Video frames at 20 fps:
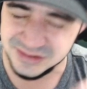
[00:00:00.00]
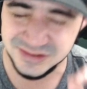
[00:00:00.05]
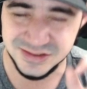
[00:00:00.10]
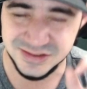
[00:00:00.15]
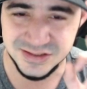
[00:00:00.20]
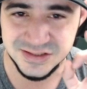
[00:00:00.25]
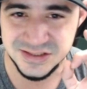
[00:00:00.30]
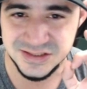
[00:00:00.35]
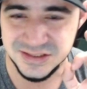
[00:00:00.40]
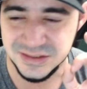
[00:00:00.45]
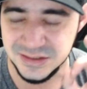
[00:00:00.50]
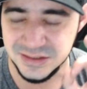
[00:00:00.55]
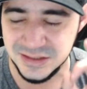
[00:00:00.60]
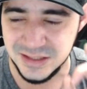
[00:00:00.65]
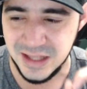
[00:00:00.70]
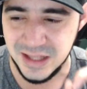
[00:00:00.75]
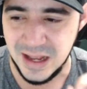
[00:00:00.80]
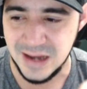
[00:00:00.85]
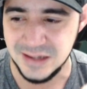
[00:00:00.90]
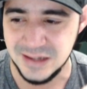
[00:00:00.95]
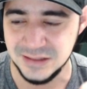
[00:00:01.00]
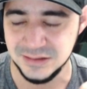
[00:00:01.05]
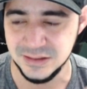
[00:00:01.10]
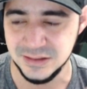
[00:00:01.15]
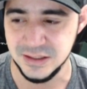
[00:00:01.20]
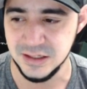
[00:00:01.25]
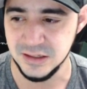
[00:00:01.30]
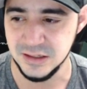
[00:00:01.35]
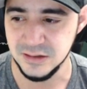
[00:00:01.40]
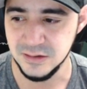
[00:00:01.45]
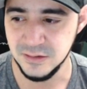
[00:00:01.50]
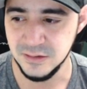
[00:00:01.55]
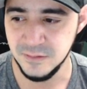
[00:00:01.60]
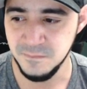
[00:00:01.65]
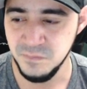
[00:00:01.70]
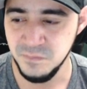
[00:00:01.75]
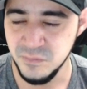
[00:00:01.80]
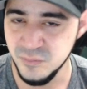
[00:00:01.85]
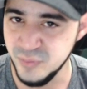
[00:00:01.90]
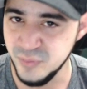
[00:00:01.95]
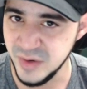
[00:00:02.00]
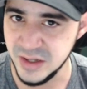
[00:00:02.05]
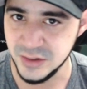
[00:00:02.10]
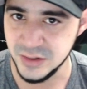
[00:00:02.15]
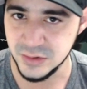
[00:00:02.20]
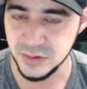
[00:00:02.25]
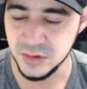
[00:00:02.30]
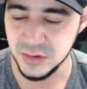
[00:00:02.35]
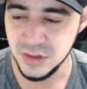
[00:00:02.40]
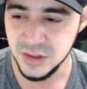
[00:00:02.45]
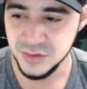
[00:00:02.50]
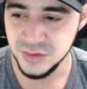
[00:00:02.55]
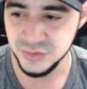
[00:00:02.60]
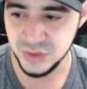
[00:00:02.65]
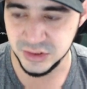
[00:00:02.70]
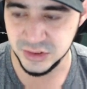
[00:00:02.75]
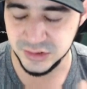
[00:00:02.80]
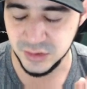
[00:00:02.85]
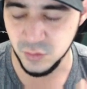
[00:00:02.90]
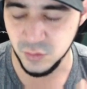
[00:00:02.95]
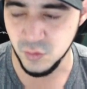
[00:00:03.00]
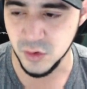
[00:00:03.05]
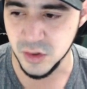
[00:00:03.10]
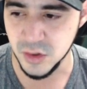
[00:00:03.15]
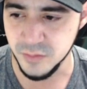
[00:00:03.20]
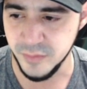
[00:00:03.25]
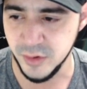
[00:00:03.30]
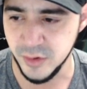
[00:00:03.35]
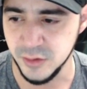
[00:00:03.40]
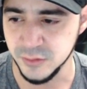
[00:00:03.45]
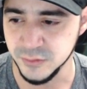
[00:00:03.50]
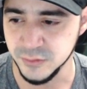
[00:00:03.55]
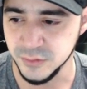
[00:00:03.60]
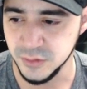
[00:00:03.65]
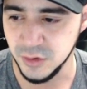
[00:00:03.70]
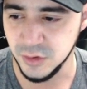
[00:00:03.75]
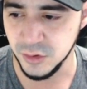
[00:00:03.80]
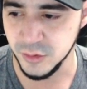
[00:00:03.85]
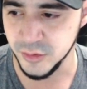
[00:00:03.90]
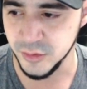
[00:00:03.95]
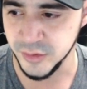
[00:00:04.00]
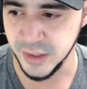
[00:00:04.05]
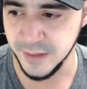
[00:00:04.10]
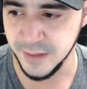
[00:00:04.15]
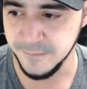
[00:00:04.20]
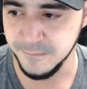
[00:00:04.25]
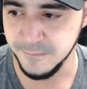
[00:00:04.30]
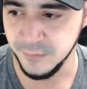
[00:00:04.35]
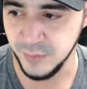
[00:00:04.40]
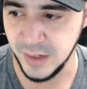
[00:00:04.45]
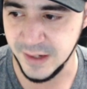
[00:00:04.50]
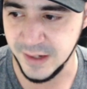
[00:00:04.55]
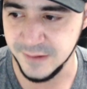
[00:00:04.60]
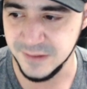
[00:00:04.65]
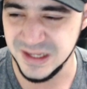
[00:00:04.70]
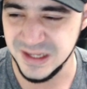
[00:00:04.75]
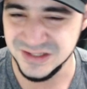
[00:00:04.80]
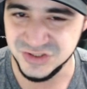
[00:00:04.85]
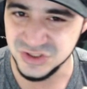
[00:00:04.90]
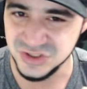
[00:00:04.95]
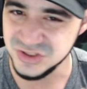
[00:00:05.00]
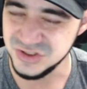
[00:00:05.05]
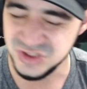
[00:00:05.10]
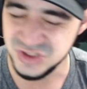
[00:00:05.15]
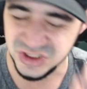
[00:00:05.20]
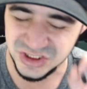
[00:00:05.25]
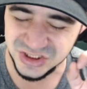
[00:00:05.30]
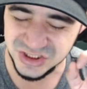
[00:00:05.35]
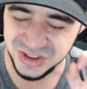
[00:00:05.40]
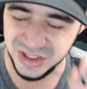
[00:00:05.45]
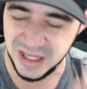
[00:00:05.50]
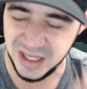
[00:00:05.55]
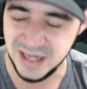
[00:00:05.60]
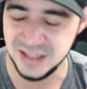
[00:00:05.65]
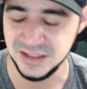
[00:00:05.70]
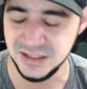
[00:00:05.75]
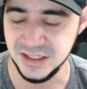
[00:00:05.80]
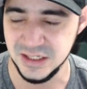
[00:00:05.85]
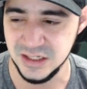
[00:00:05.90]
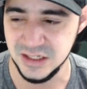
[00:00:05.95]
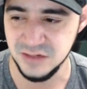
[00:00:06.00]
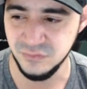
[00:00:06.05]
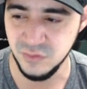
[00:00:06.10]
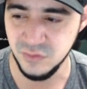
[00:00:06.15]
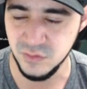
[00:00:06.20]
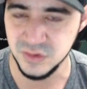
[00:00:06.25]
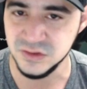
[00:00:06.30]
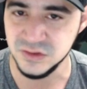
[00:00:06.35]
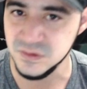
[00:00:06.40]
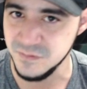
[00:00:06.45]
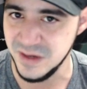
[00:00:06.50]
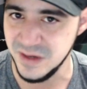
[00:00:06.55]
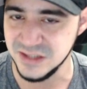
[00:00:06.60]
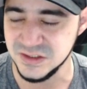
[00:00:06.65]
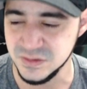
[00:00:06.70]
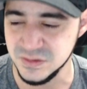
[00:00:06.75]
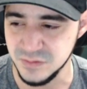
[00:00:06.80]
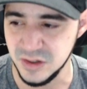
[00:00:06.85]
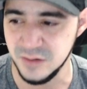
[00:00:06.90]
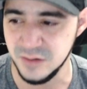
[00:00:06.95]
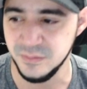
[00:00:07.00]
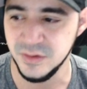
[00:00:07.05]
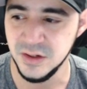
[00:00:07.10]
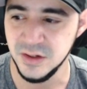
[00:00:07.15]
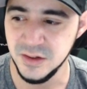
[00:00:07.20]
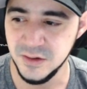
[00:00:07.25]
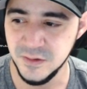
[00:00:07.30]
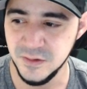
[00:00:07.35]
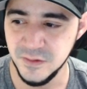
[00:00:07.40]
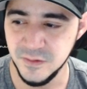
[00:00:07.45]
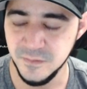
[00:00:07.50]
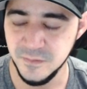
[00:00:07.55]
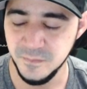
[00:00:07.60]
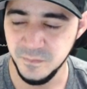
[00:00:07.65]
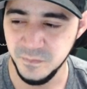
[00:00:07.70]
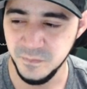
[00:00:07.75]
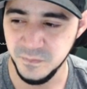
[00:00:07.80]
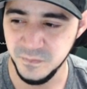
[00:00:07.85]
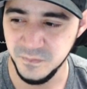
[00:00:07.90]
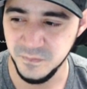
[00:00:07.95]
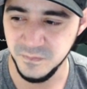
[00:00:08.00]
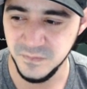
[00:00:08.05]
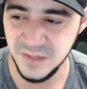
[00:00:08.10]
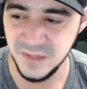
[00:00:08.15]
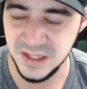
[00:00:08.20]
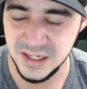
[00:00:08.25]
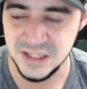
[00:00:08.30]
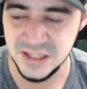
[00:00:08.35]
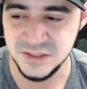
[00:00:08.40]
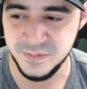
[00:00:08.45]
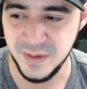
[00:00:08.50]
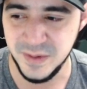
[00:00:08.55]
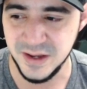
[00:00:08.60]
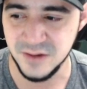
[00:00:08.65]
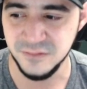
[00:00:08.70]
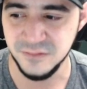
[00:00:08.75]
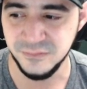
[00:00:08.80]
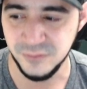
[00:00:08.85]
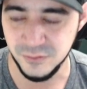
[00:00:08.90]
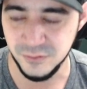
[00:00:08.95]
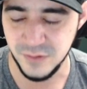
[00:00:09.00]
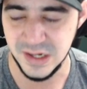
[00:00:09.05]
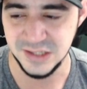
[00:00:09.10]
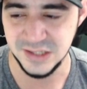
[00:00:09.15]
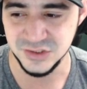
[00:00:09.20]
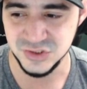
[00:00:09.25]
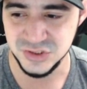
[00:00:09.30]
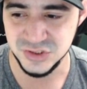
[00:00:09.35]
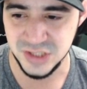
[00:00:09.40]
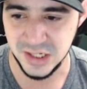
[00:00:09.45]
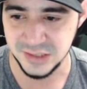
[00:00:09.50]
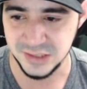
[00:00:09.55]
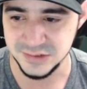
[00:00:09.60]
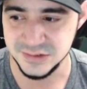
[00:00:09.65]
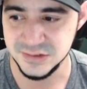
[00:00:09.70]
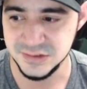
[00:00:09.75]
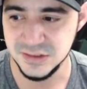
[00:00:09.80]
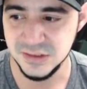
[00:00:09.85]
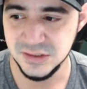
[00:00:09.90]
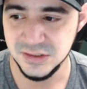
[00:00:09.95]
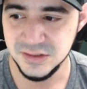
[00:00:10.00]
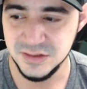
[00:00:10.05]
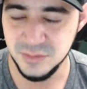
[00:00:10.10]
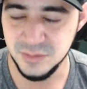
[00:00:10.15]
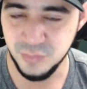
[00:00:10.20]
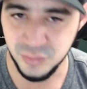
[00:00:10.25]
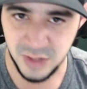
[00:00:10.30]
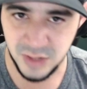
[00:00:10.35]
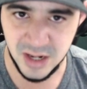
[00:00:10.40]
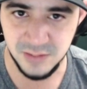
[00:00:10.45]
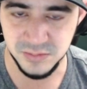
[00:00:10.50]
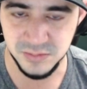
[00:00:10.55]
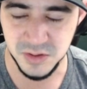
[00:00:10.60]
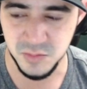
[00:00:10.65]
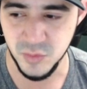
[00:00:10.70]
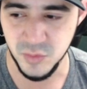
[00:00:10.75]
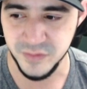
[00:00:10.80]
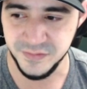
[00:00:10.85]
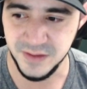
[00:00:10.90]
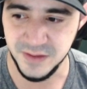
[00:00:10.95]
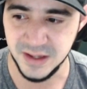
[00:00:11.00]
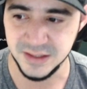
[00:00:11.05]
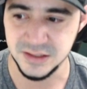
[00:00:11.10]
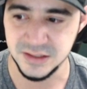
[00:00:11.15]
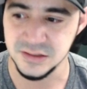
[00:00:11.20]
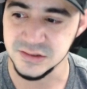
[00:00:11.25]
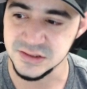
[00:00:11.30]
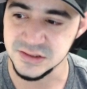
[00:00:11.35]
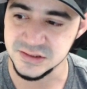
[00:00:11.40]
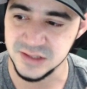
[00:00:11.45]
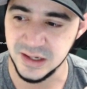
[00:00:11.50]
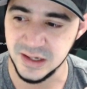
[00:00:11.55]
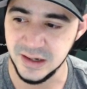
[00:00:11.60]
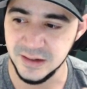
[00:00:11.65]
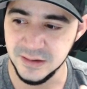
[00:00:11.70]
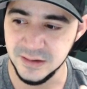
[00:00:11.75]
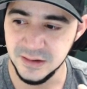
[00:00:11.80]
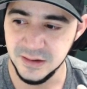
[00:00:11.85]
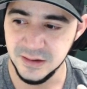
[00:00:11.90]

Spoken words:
slightly better than the Warbone Coronet, right? It's just slightly. If we were to match them up, it is better for range, yes. The problem with that is that